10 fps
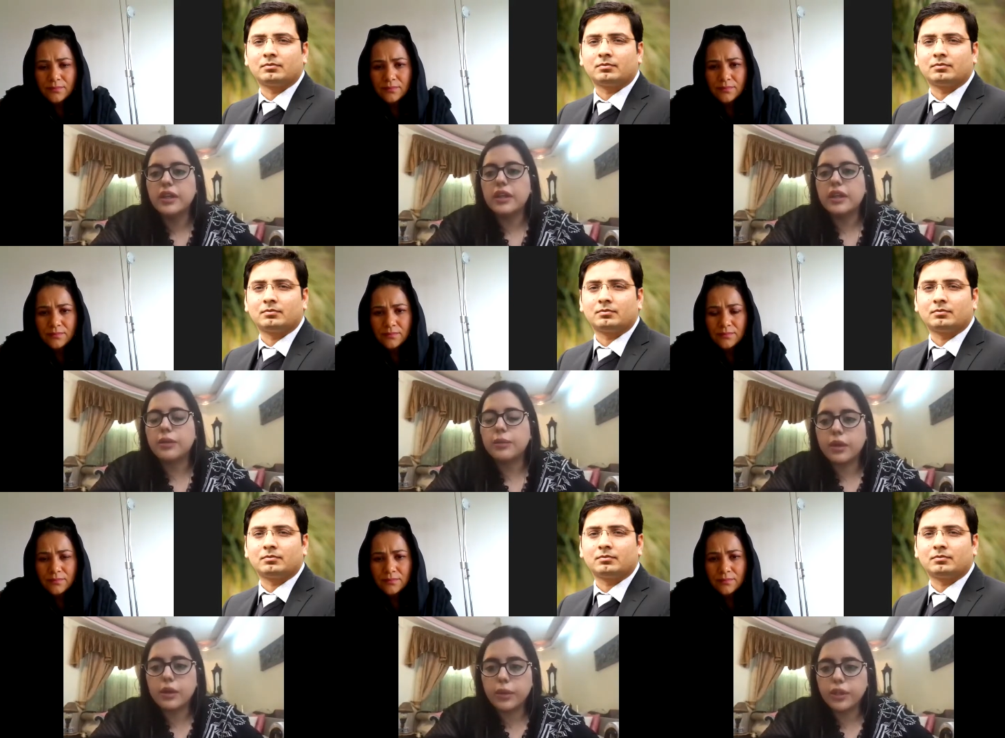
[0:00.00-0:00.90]
Speaker 1: Like,
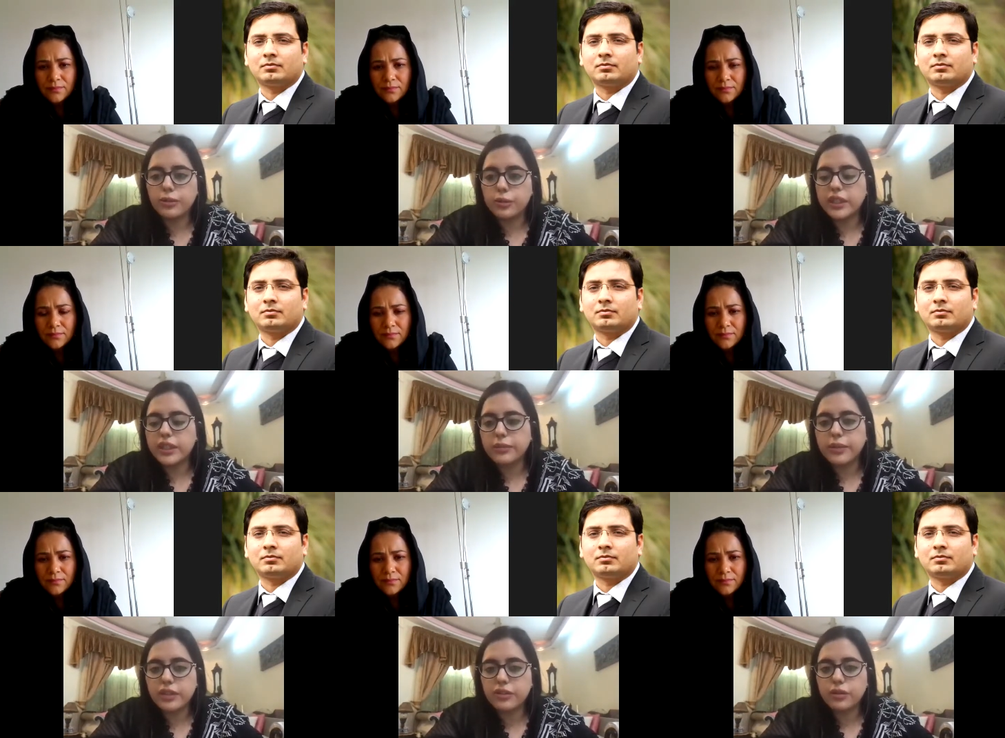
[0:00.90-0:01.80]
uh, what role they have
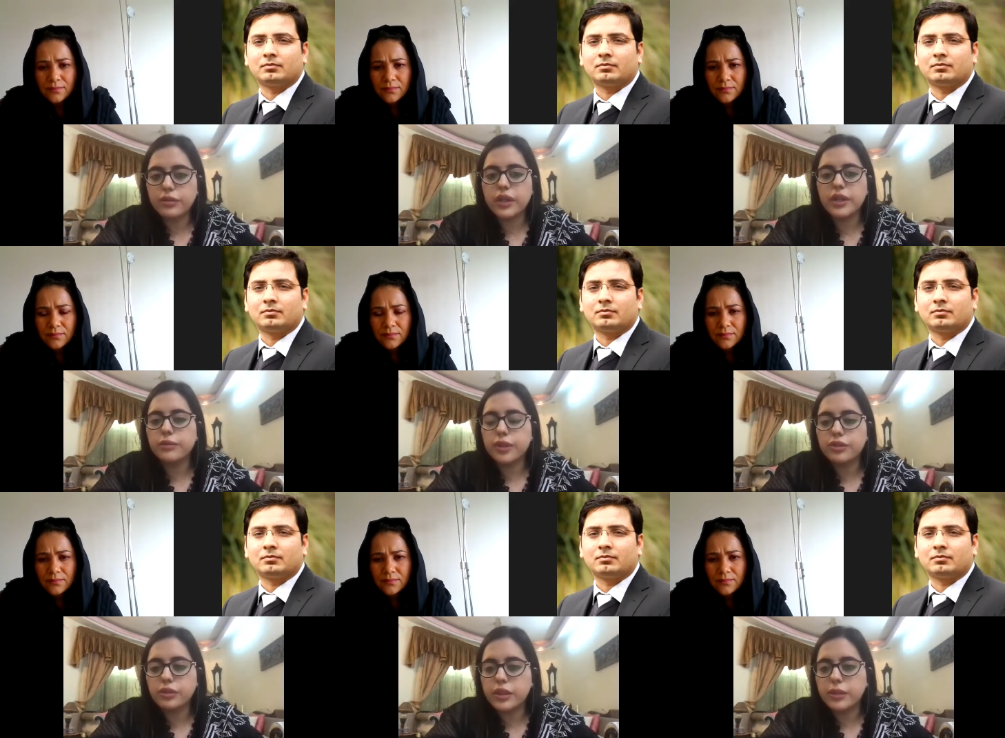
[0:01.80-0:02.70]
played so far, and
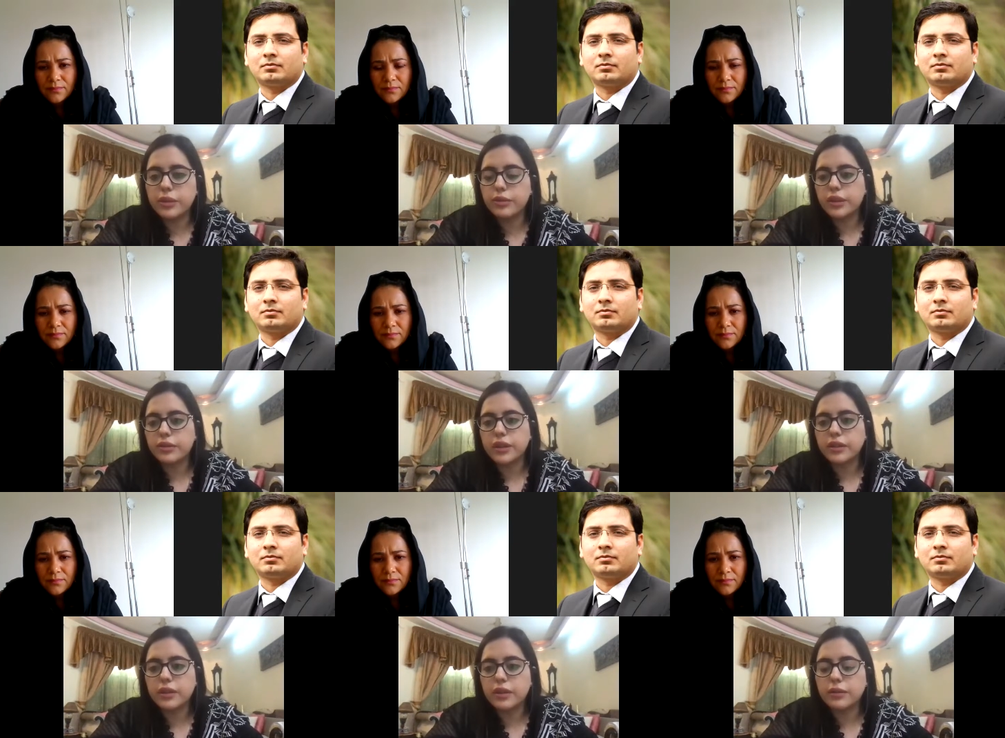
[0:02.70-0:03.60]
what should they be doing
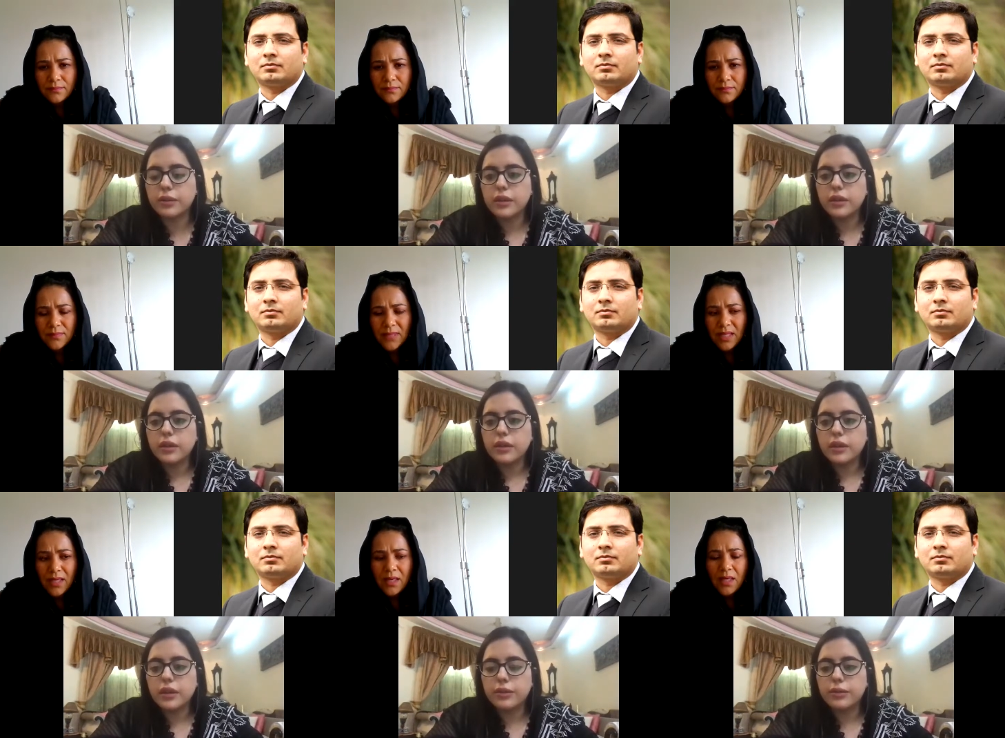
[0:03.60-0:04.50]
right now?
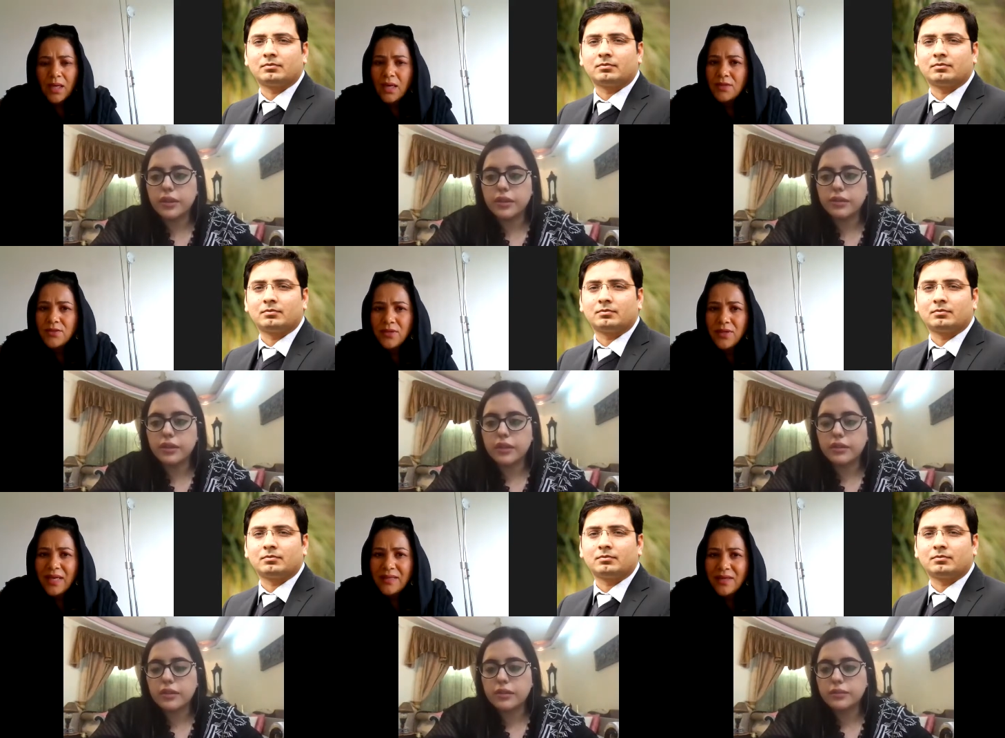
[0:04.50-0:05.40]
During uh,
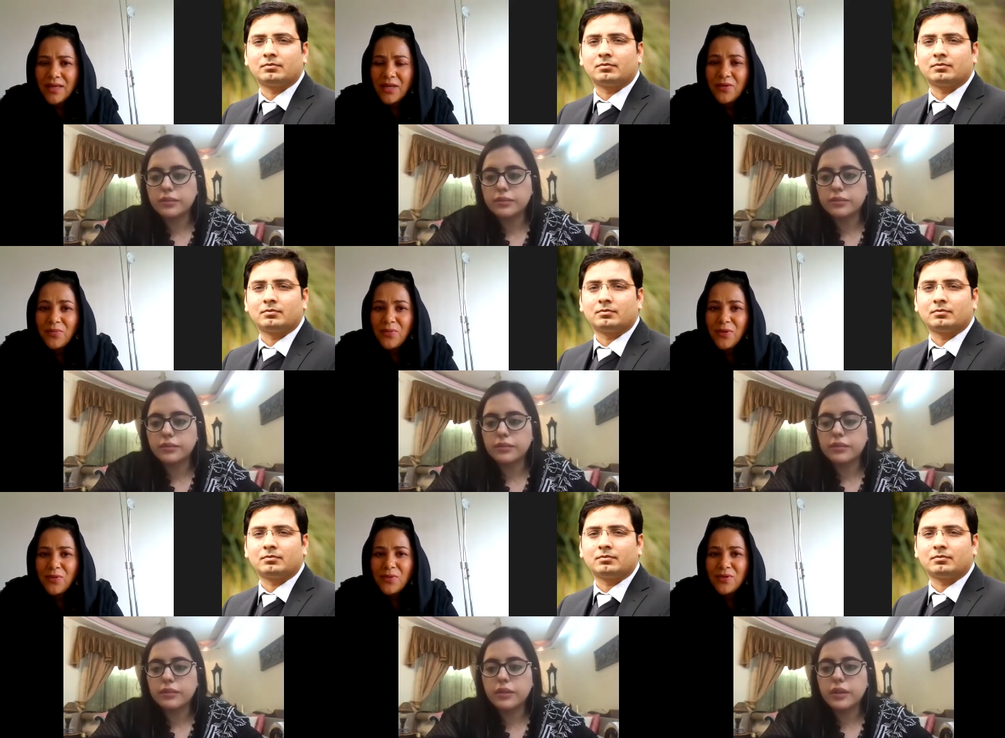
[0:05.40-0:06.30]
sorry, I,
Speaker 2: can you
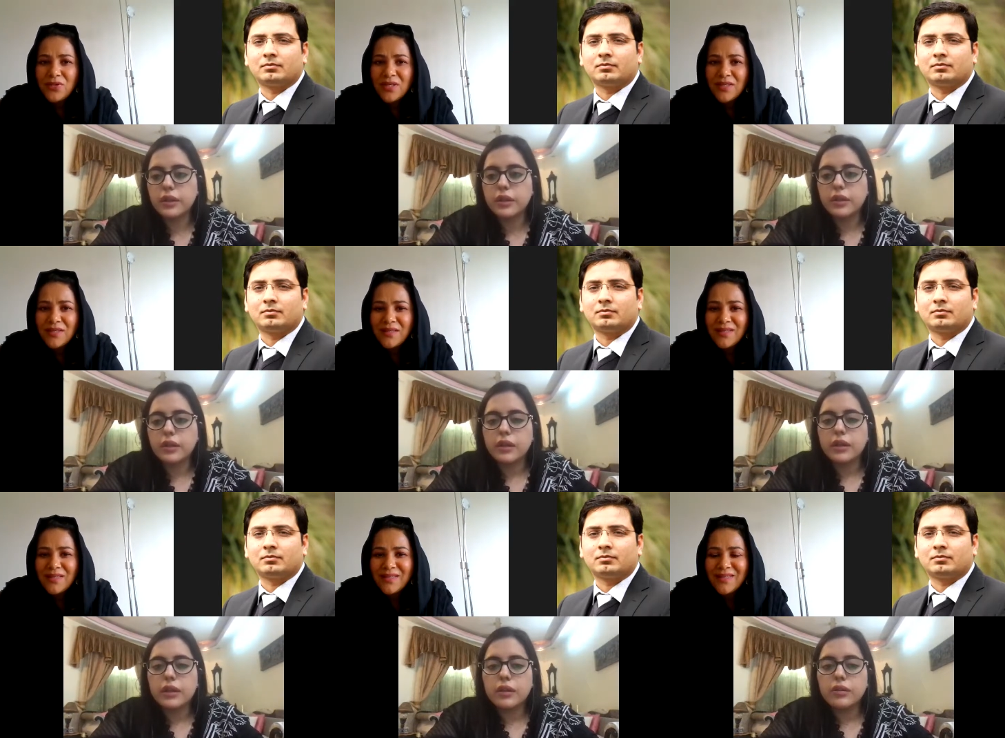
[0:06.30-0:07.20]
repeat your question? I
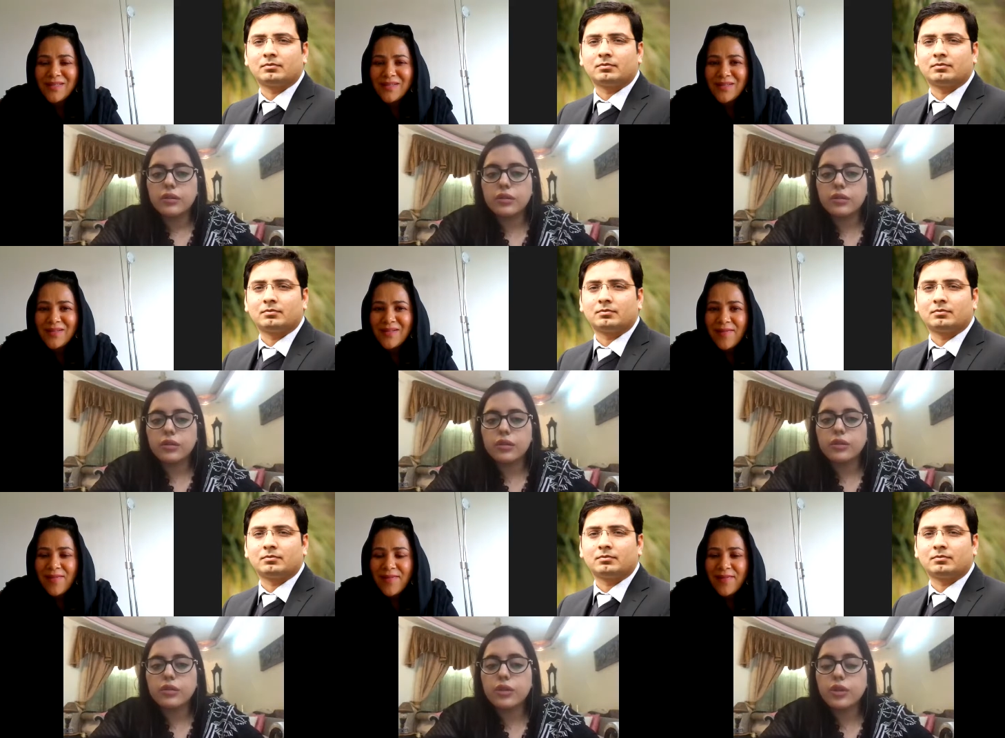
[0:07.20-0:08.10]
didn't get it.
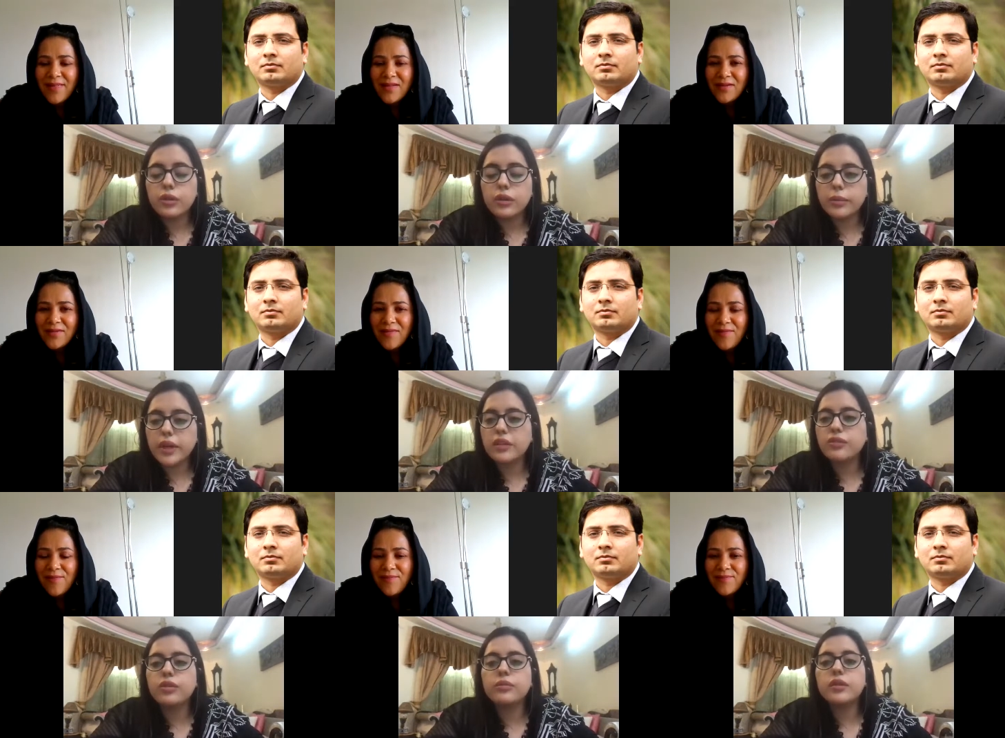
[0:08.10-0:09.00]
Speaker 1: So, your
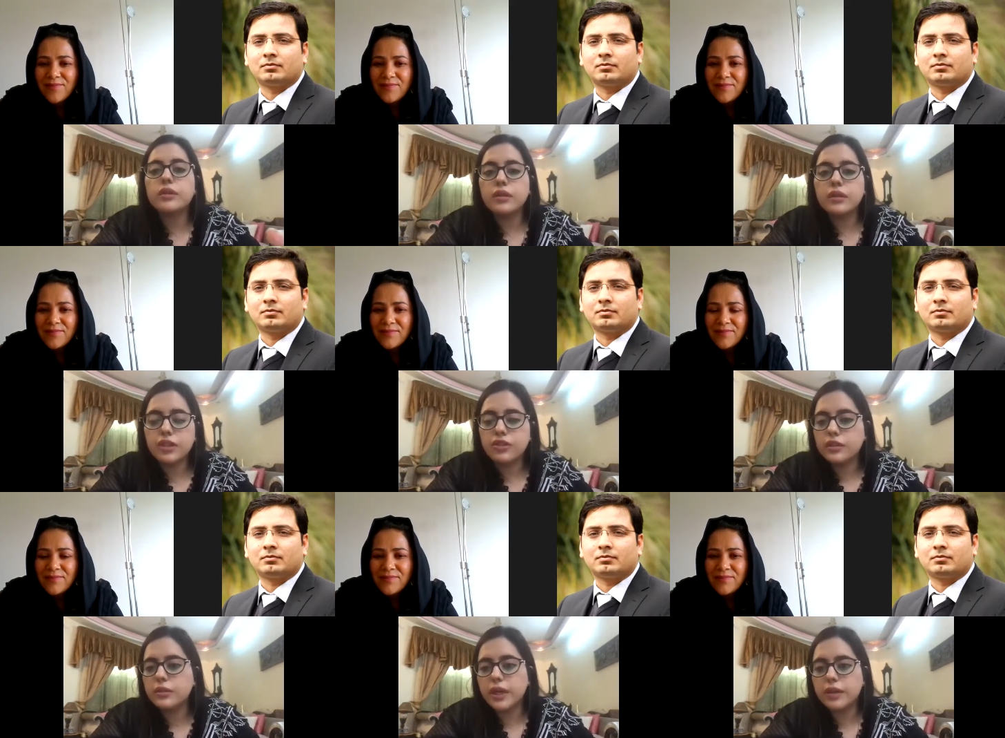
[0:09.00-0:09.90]
demand from the
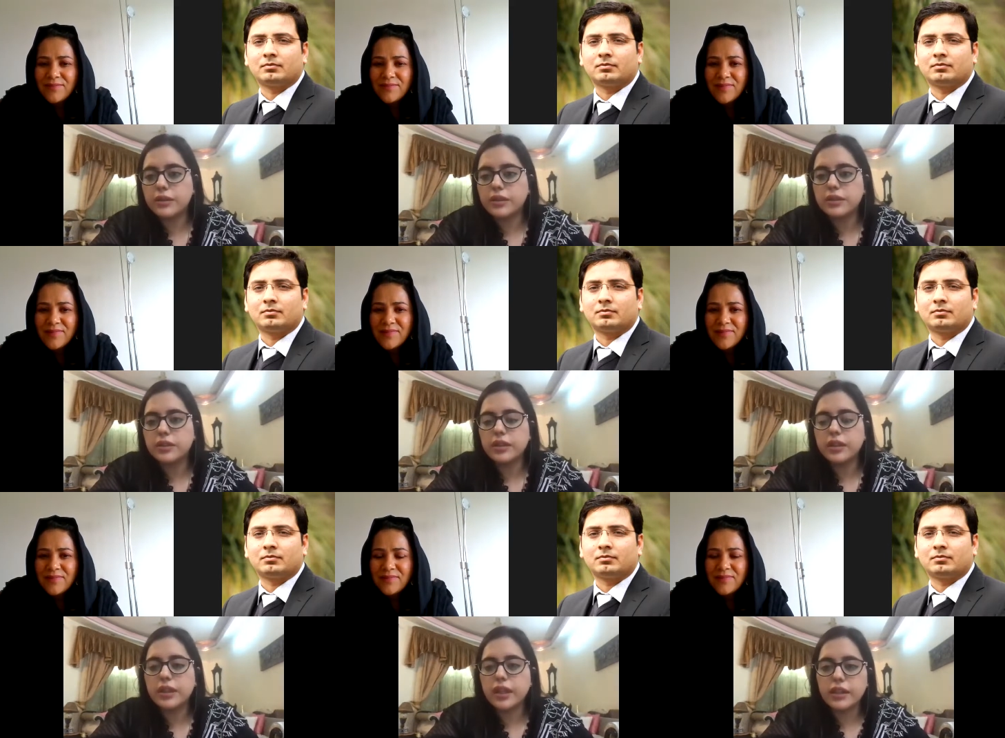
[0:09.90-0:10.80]
regional powers
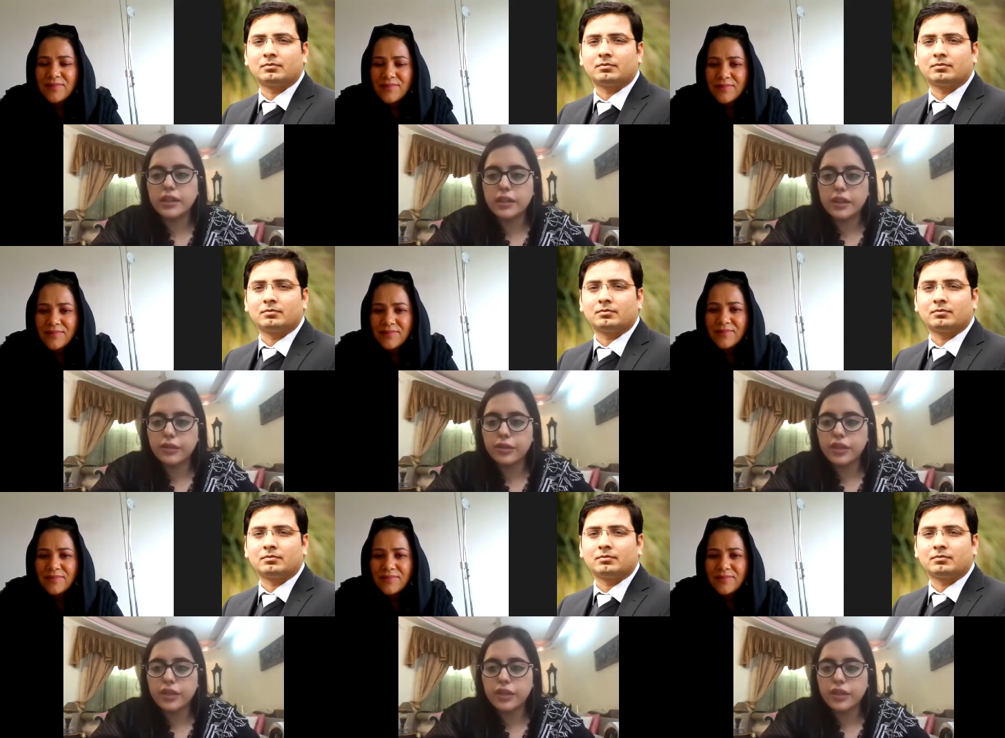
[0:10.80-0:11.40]
regarding the refugee